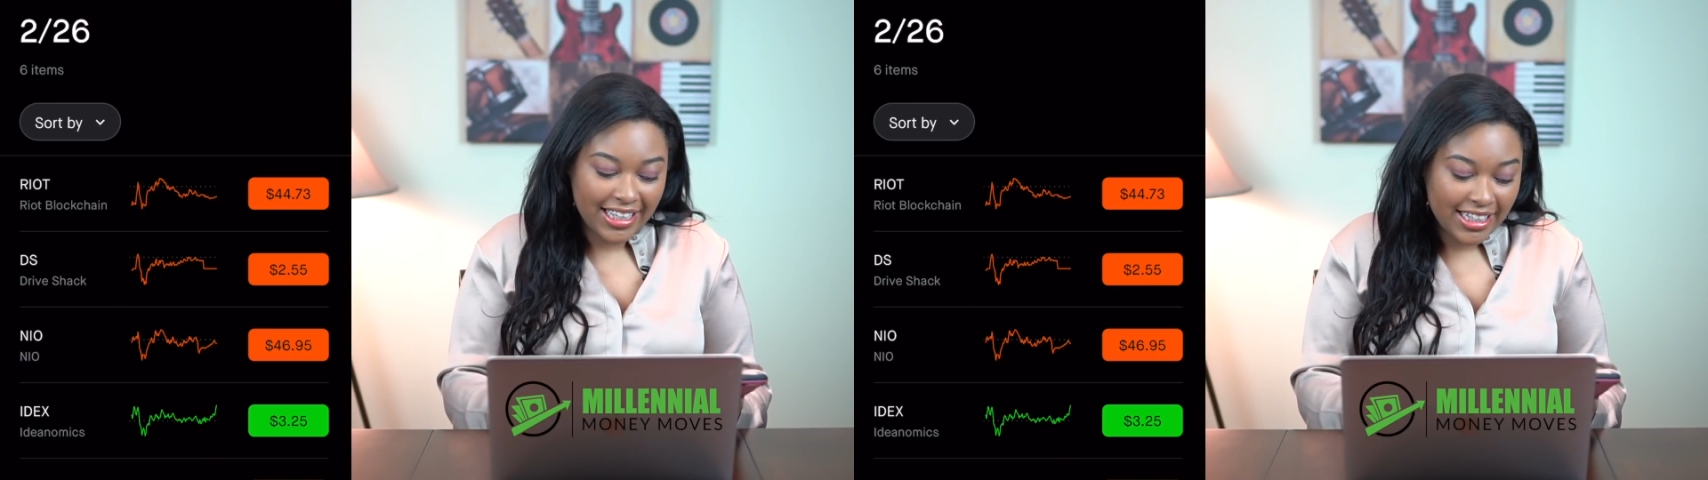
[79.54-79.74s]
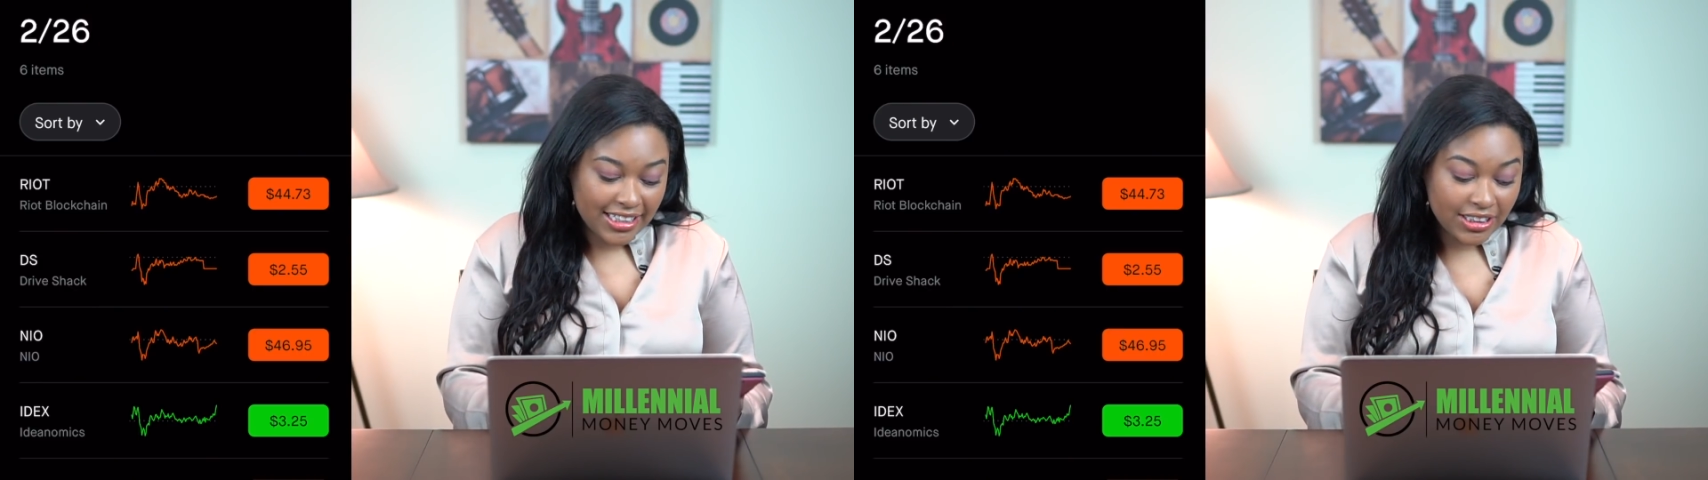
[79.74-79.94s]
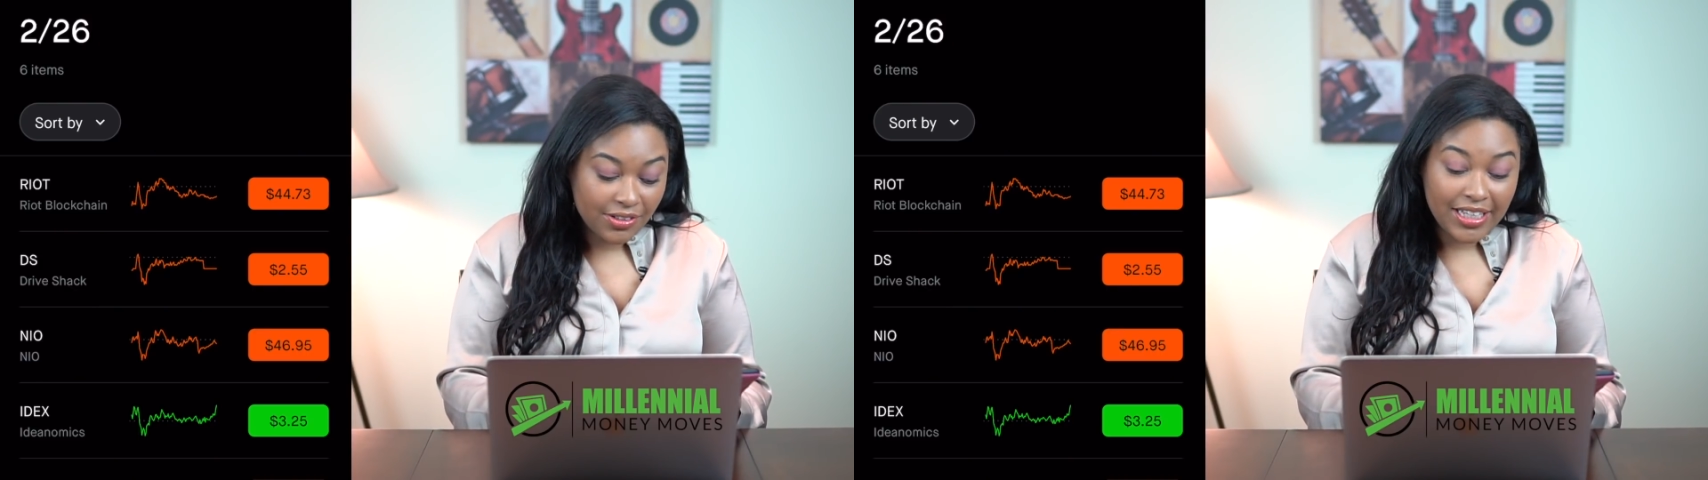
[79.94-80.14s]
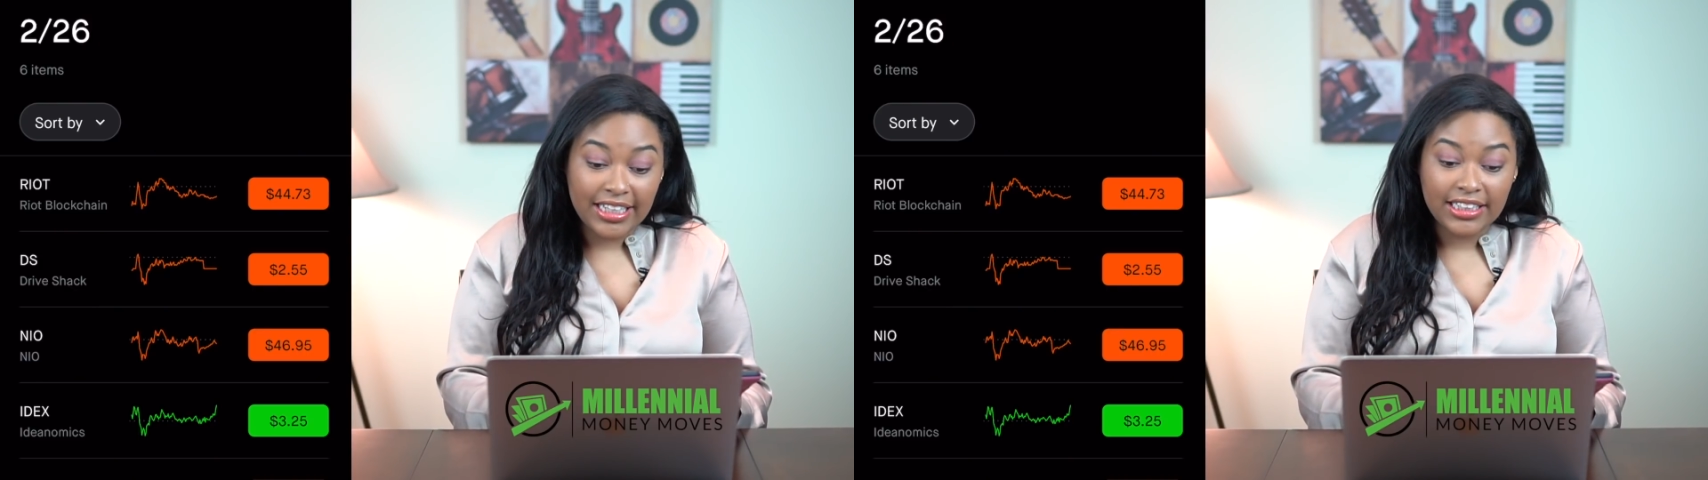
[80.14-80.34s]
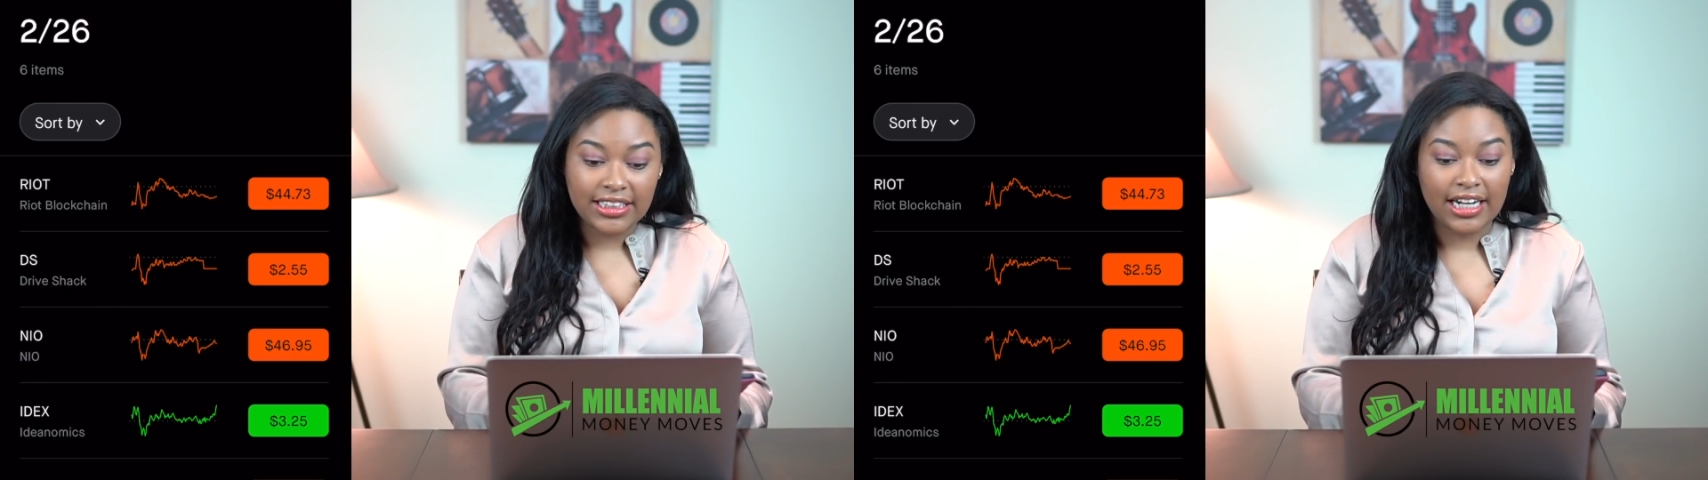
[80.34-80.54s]
So
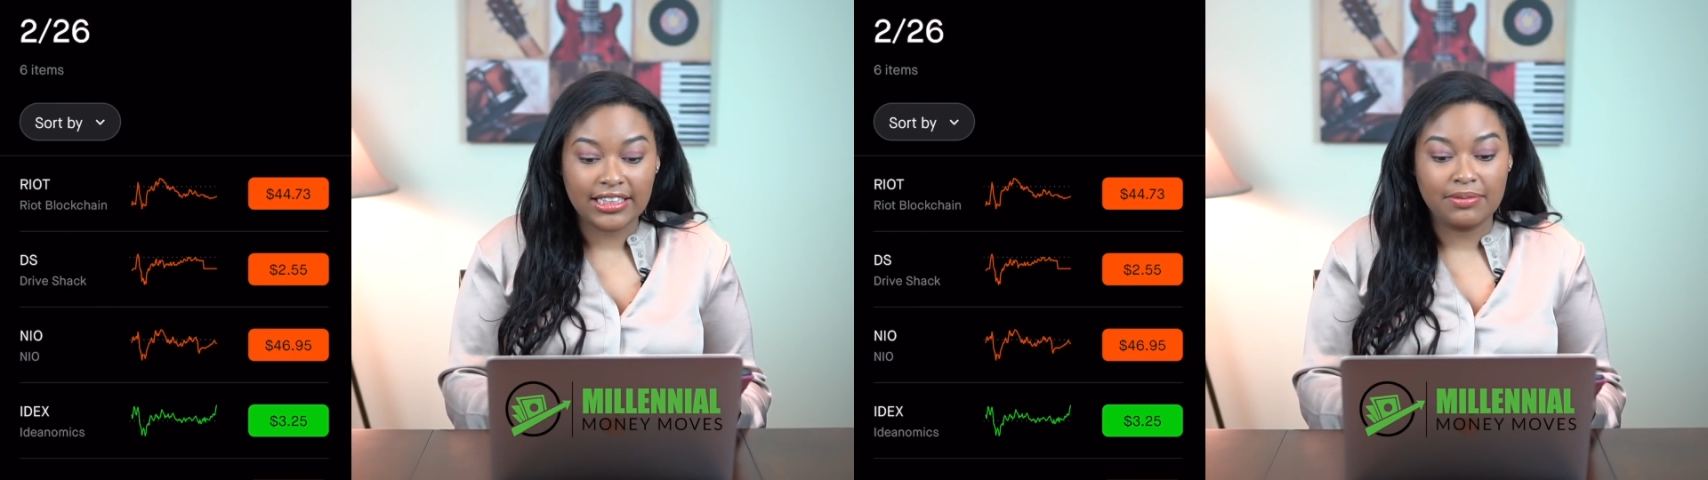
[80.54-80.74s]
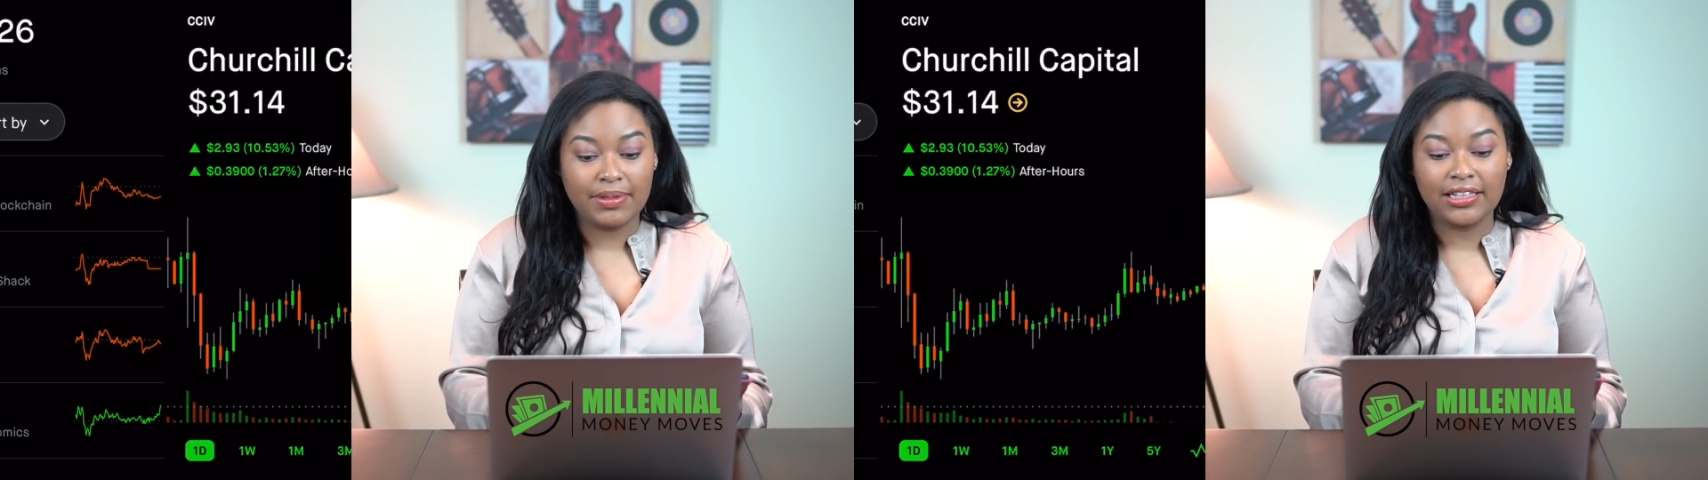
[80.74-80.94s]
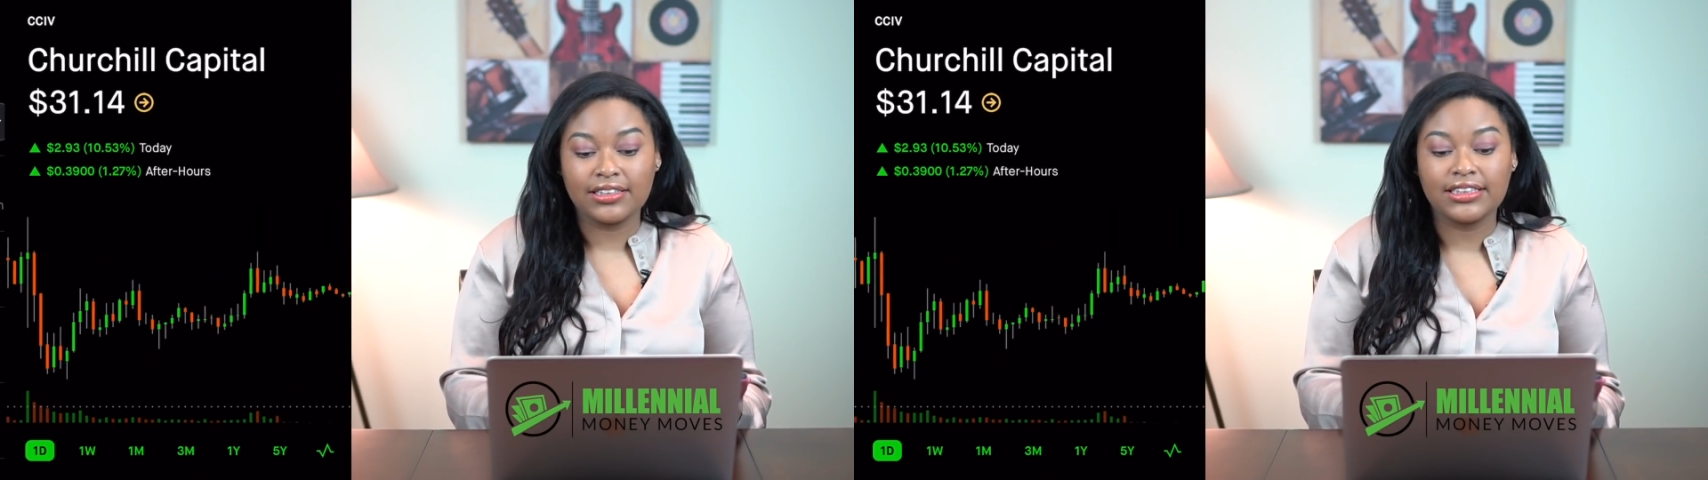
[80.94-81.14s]
he talked about